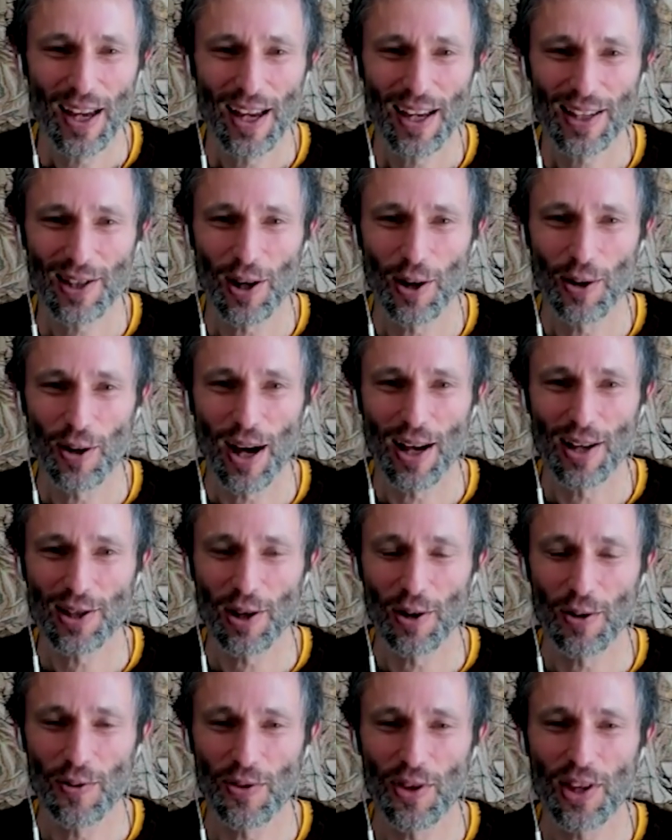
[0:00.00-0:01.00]
So,
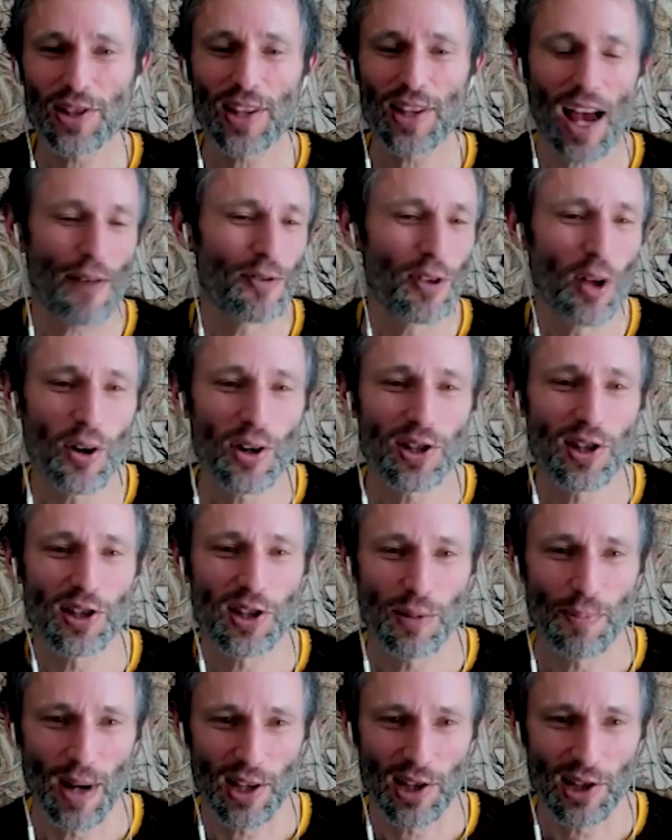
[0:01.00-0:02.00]
so this I've noticed this
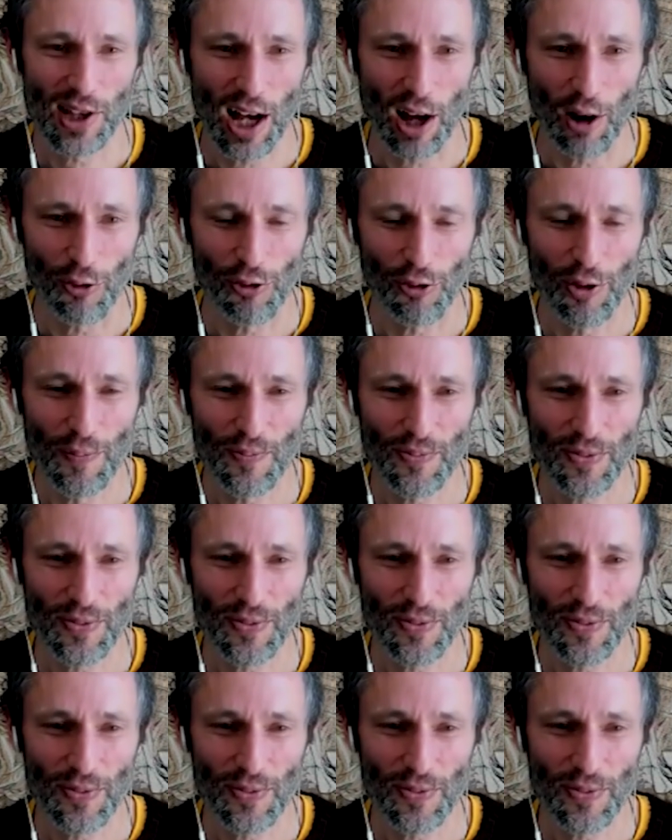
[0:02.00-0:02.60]
in myself.